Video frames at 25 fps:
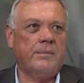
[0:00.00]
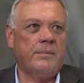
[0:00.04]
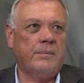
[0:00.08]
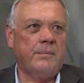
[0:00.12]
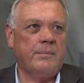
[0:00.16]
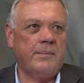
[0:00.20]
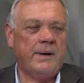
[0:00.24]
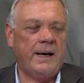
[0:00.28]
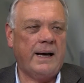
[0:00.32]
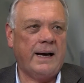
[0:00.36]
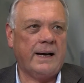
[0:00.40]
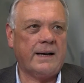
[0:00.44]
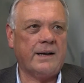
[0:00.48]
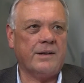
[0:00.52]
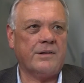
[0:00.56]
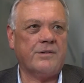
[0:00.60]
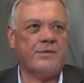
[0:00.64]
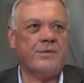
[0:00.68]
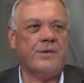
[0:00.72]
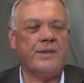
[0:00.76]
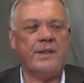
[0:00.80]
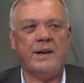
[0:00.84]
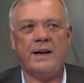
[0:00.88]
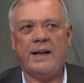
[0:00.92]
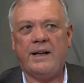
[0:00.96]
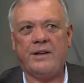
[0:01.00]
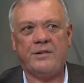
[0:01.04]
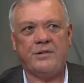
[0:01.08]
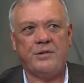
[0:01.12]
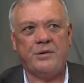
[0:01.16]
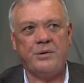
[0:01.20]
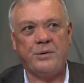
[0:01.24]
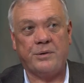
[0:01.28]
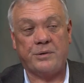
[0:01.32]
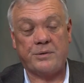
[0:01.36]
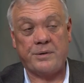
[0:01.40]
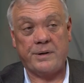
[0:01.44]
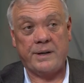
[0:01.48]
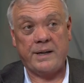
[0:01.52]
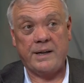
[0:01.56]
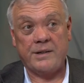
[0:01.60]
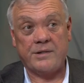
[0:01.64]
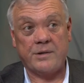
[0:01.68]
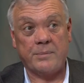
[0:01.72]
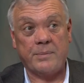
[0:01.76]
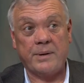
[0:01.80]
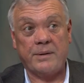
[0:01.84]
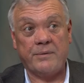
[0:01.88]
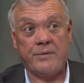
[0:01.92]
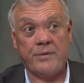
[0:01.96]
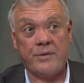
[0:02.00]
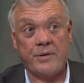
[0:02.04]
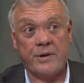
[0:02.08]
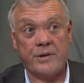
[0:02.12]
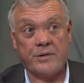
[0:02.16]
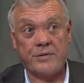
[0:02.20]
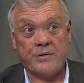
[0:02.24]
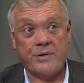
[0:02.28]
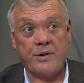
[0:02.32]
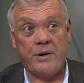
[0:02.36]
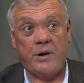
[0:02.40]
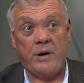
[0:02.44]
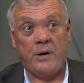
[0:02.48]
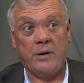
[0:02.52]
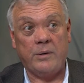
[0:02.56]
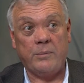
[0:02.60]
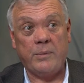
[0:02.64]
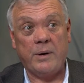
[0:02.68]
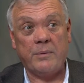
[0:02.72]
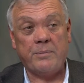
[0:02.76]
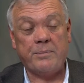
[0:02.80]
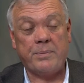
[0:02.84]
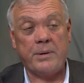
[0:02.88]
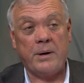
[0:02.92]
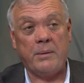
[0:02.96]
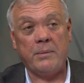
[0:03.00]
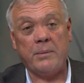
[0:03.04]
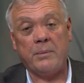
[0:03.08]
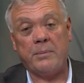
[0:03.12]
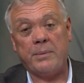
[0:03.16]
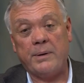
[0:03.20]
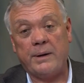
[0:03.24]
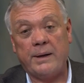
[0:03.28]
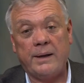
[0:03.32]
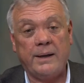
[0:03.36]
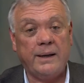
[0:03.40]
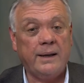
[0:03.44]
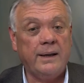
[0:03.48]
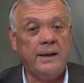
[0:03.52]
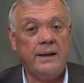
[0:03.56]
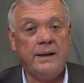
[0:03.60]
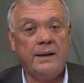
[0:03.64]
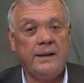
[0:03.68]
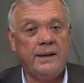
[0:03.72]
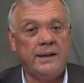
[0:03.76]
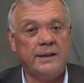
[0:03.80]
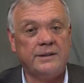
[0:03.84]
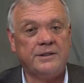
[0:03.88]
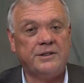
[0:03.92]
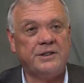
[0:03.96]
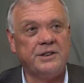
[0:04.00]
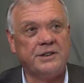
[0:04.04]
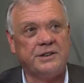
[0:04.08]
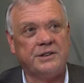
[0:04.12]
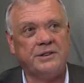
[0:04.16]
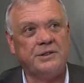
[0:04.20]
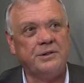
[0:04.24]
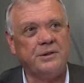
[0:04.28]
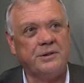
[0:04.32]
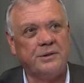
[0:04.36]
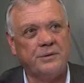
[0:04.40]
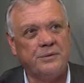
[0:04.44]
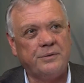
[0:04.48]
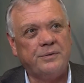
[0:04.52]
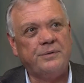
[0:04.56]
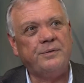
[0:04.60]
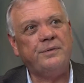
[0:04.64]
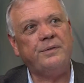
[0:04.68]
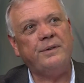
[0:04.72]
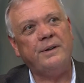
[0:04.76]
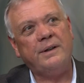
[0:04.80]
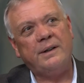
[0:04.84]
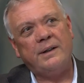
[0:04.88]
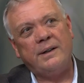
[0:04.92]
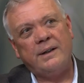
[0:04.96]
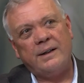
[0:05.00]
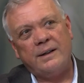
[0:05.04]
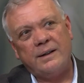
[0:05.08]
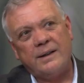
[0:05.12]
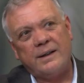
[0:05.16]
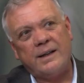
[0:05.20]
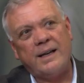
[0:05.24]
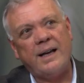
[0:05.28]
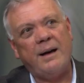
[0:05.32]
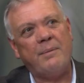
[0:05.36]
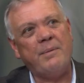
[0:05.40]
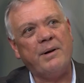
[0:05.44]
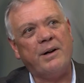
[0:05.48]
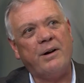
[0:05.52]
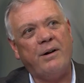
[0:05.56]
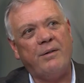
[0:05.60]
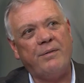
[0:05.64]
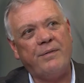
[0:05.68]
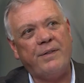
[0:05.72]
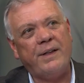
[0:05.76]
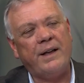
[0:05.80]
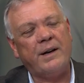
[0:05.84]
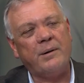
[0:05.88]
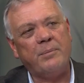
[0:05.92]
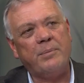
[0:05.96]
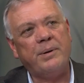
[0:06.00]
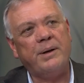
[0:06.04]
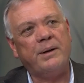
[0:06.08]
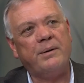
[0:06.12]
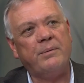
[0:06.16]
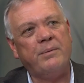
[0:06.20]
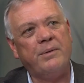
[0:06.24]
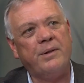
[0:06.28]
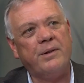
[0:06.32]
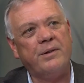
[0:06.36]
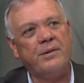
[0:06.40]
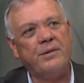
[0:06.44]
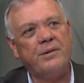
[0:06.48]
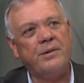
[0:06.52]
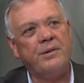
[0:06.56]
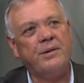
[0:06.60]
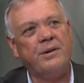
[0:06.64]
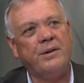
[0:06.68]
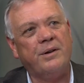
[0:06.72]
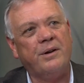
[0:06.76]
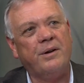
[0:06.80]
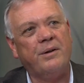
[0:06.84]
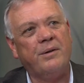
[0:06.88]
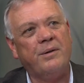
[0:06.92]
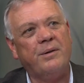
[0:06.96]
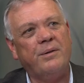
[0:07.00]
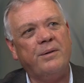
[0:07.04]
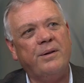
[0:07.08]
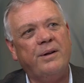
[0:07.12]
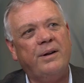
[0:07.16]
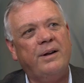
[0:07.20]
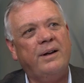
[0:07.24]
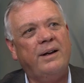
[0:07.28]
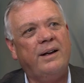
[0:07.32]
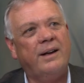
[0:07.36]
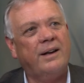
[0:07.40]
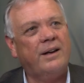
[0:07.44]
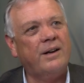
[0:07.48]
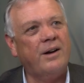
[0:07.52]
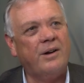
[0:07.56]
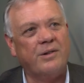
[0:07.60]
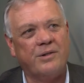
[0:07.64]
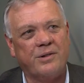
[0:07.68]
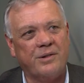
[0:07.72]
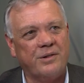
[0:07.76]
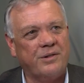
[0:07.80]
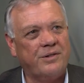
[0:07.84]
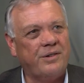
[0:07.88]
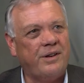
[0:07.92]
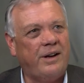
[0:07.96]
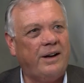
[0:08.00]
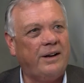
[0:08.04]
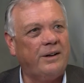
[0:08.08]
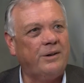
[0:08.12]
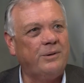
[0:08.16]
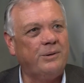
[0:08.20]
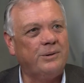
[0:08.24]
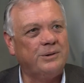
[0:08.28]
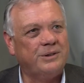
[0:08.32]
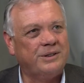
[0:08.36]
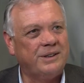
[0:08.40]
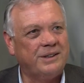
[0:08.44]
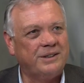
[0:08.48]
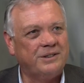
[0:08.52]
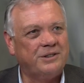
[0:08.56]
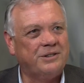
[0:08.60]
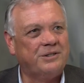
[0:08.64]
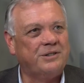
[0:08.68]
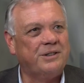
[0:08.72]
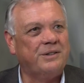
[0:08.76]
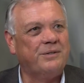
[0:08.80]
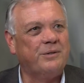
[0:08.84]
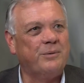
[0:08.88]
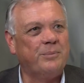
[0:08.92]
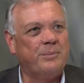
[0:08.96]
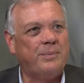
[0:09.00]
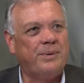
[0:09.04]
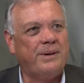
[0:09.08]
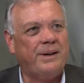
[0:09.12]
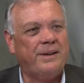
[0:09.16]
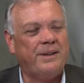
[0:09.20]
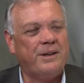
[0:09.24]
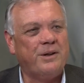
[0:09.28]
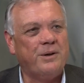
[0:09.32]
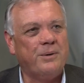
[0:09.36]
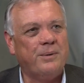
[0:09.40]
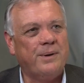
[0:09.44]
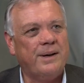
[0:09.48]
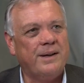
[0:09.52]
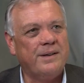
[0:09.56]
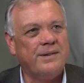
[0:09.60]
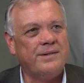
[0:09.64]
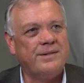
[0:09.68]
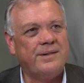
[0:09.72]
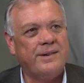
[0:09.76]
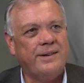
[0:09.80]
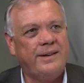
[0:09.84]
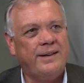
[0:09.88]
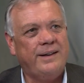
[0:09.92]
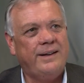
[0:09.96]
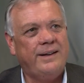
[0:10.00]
markets for the last 2 or 3 years have been very strong. It's just sort of coming off that a bit. It goes in cycles, and it's driven by the US,